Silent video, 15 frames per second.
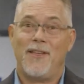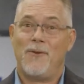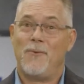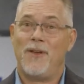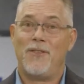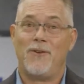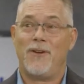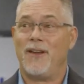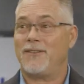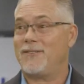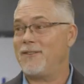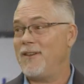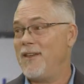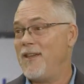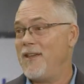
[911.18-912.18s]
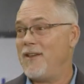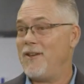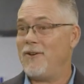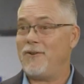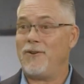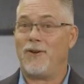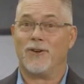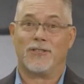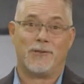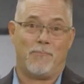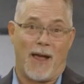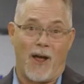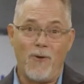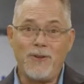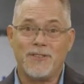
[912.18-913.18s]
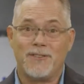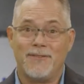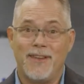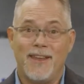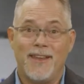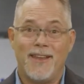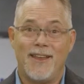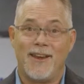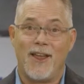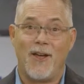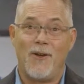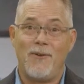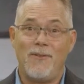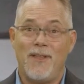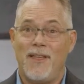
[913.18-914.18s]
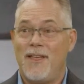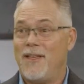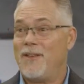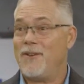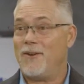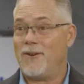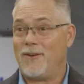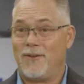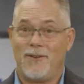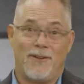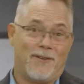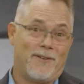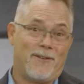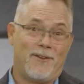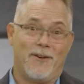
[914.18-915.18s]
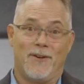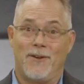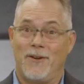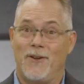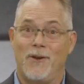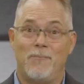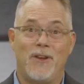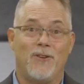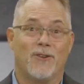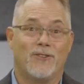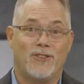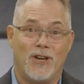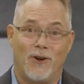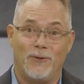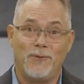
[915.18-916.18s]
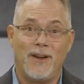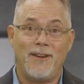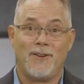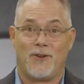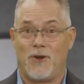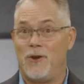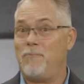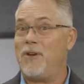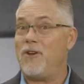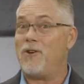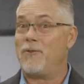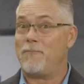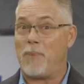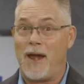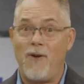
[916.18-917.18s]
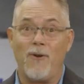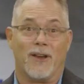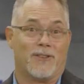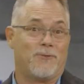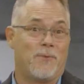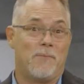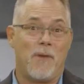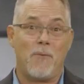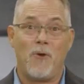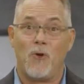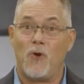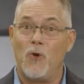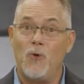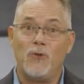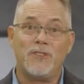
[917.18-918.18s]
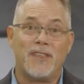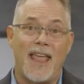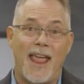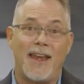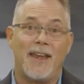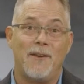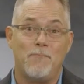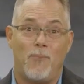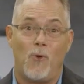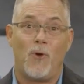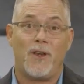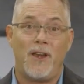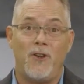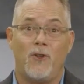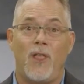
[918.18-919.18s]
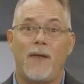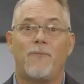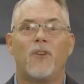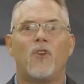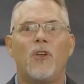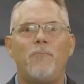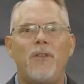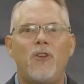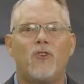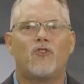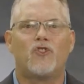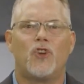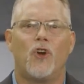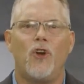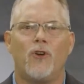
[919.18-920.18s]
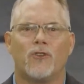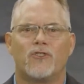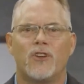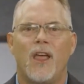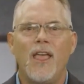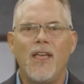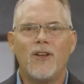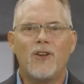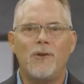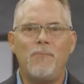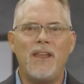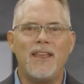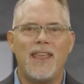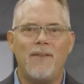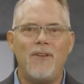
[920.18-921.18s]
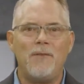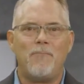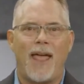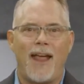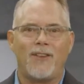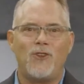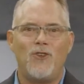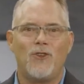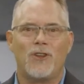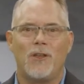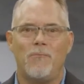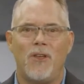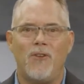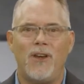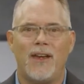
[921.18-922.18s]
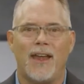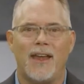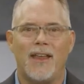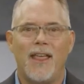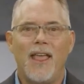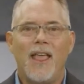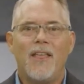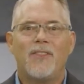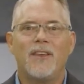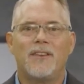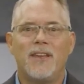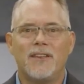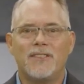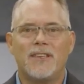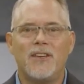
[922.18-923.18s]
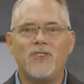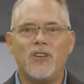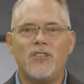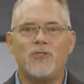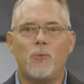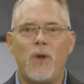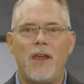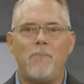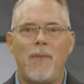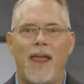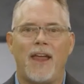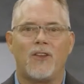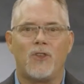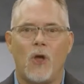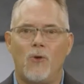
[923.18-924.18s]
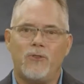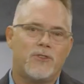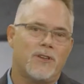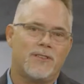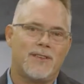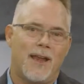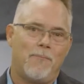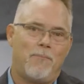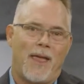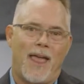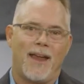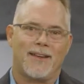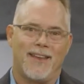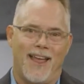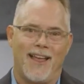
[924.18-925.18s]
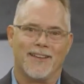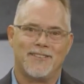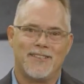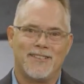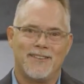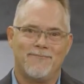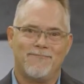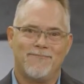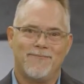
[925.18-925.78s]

whether it's, your spouse, it could be your children, it could be your parents. Remember, who's that important in your life? It could be your church, it could be giving back to your community. The decisions we make don't just impact us.